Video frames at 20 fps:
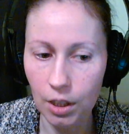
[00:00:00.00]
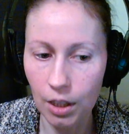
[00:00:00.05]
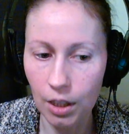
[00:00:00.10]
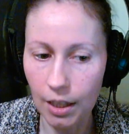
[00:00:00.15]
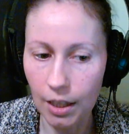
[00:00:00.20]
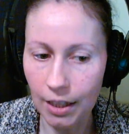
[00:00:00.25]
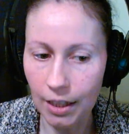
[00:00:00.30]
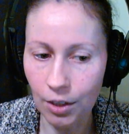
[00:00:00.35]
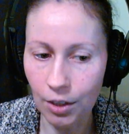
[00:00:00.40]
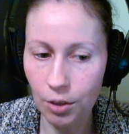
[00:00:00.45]

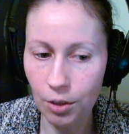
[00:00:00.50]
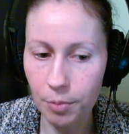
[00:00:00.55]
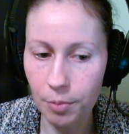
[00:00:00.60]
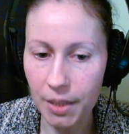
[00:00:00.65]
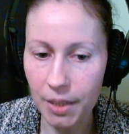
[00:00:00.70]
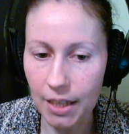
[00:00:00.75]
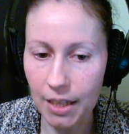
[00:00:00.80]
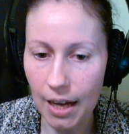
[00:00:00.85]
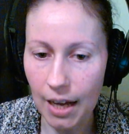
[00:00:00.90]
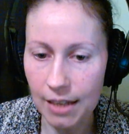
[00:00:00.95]
It could
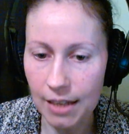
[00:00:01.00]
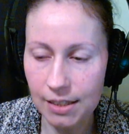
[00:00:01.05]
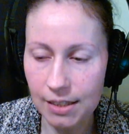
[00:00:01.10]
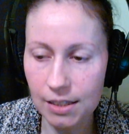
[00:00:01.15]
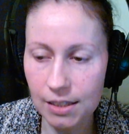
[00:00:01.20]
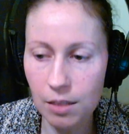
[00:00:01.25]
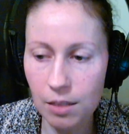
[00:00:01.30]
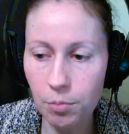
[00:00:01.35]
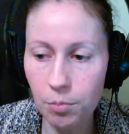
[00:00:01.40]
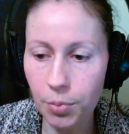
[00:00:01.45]
be as
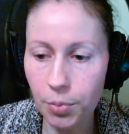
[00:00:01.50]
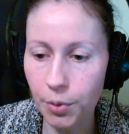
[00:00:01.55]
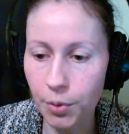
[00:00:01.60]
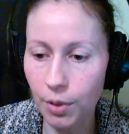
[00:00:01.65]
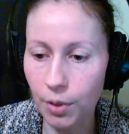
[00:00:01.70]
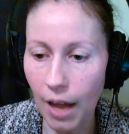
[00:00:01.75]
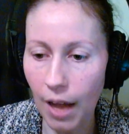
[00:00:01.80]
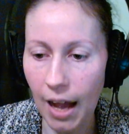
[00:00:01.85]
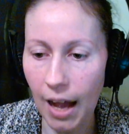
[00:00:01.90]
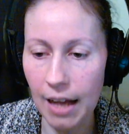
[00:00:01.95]

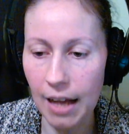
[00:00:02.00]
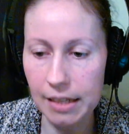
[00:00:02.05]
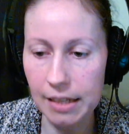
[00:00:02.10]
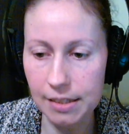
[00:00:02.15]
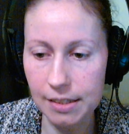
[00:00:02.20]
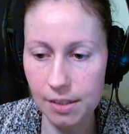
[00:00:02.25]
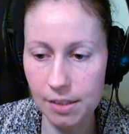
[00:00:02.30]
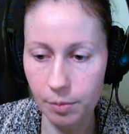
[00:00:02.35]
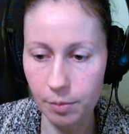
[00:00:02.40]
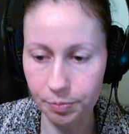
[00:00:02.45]
simple
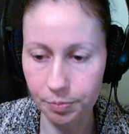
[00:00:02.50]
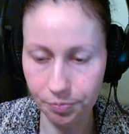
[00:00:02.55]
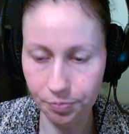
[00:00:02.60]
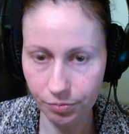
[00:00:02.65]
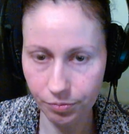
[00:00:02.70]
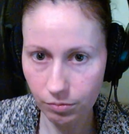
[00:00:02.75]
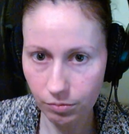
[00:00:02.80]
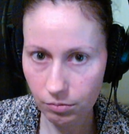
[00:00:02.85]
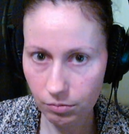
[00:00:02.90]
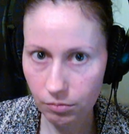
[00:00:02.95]
as
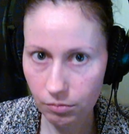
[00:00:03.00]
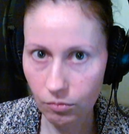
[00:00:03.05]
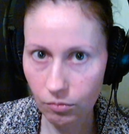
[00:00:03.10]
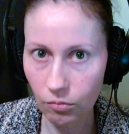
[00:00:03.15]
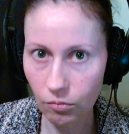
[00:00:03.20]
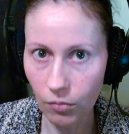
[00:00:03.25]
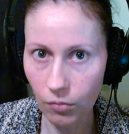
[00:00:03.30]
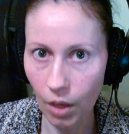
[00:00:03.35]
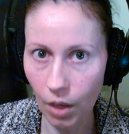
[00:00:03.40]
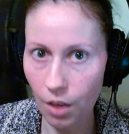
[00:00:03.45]

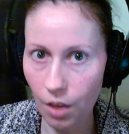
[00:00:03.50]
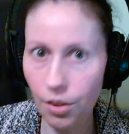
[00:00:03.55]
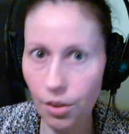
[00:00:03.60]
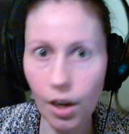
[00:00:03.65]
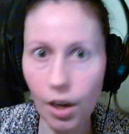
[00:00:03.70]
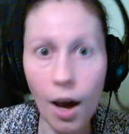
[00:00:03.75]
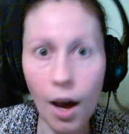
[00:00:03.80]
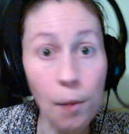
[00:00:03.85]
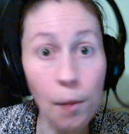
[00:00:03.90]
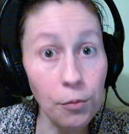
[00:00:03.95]
the
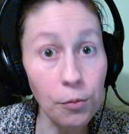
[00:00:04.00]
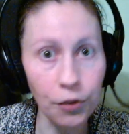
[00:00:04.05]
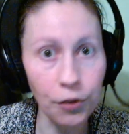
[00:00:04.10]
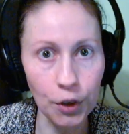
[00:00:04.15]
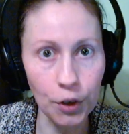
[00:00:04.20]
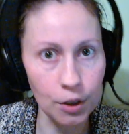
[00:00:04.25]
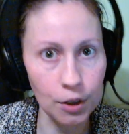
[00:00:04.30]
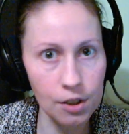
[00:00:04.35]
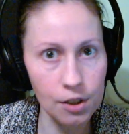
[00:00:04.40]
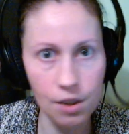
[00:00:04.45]

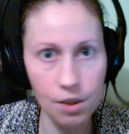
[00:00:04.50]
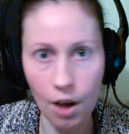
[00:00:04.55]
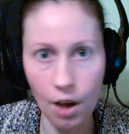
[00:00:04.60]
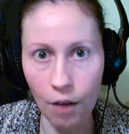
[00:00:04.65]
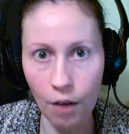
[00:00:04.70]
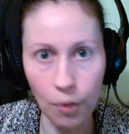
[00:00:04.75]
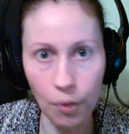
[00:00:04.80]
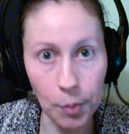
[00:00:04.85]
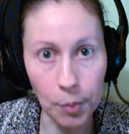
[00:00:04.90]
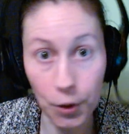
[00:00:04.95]
comforts of
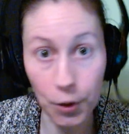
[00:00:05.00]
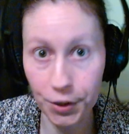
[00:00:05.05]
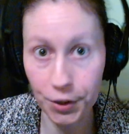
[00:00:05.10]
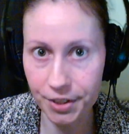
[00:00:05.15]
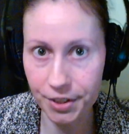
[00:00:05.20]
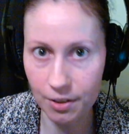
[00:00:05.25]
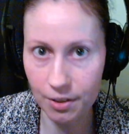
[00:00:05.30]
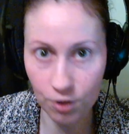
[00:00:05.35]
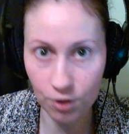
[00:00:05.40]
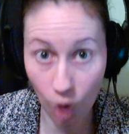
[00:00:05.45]
a
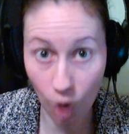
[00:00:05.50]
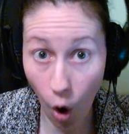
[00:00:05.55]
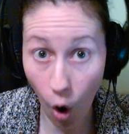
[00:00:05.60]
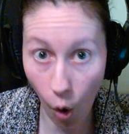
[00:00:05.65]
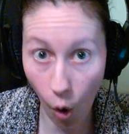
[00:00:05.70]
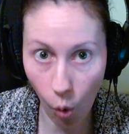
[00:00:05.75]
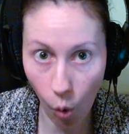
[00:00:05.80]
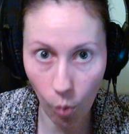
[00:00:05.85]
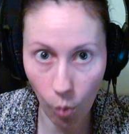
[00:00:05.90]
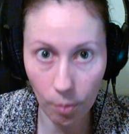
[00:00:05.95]
person's
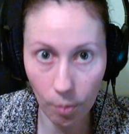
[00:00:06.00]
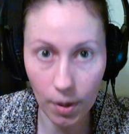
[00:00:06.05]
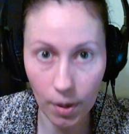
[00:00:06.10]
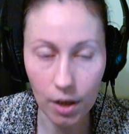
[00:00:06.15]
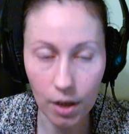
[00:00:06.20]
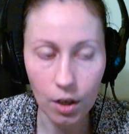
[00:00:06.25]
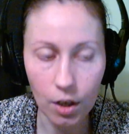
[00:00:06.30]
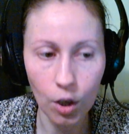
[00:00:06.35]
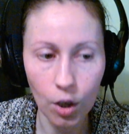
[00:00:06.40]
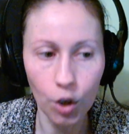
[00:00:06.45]
home,
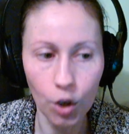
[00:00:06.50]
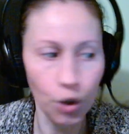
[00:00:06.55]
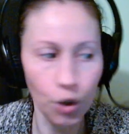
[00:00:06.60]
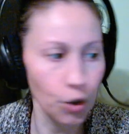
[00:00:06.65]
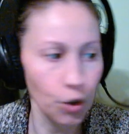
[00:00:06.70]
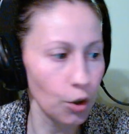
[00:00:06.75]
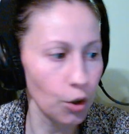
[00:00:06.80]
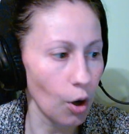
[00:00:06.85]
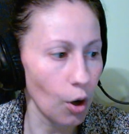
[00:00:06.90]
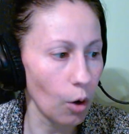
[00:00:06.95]

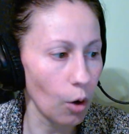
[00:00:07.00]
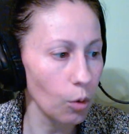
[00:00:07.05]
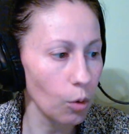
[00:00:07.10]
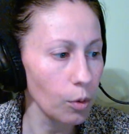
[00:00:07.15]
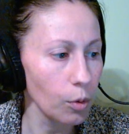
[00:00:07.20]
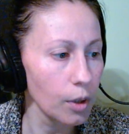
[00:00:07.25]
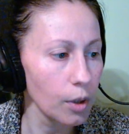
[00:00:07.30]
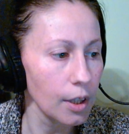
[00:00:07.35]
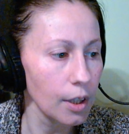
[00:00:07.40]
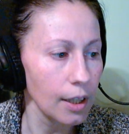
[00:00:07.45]
you know,
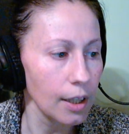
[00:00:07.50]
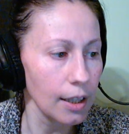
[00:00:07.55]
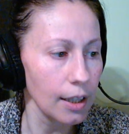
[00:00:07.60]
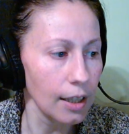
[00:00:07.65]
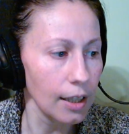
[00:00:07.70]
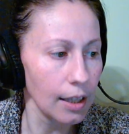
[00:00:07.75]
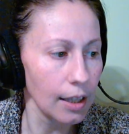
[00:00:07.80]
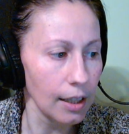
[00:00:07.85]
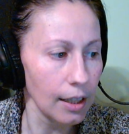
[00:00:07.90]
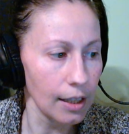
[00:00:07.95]

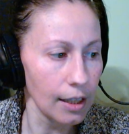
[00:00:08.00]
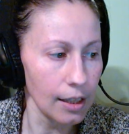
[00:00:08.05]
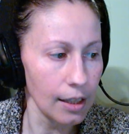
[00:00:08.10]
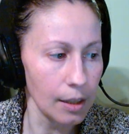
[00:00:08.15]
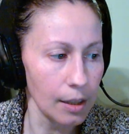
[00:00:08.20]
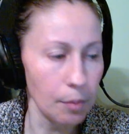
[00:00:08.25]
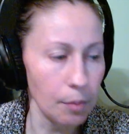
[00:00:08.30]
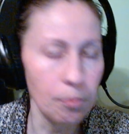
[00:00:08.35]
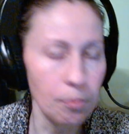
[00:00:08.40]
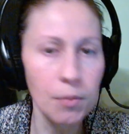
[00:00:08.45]

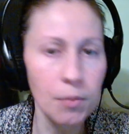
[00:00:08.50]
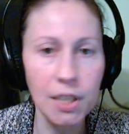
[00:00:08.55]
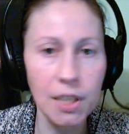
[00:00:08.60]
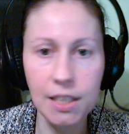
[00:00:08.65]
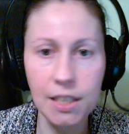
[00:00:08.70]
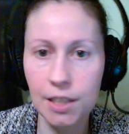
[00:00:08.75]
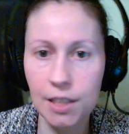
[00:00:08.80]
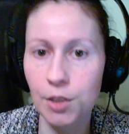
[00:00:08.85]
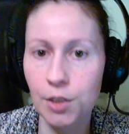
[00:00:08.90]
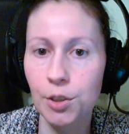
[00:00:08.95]

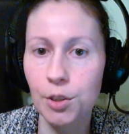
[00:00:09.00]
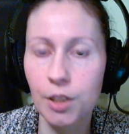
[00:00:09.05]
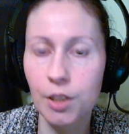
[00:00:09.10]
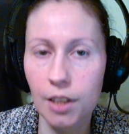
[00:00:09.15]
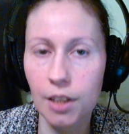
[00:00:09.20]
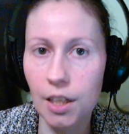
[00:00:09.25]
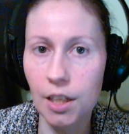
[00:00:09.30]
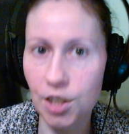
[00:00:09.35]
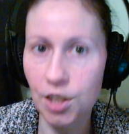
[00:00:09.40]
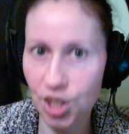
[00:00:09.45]
material
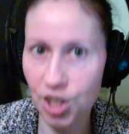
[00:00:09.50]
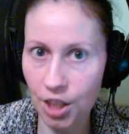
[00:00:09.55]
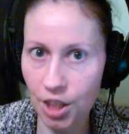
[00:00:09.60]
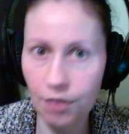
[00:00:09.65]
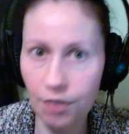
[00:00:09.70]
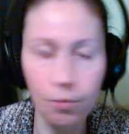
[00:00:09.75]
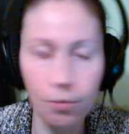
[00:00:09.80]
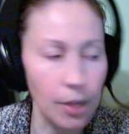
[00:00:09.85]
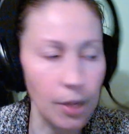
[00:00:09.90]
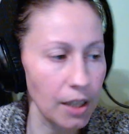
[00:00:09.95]

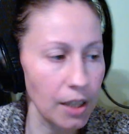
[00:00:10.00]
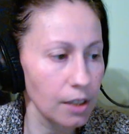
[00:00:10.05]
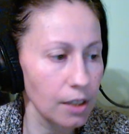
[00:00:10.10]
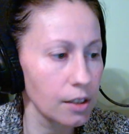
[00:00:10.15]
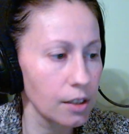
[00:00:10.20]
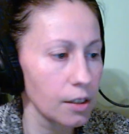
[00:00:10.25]
achievement.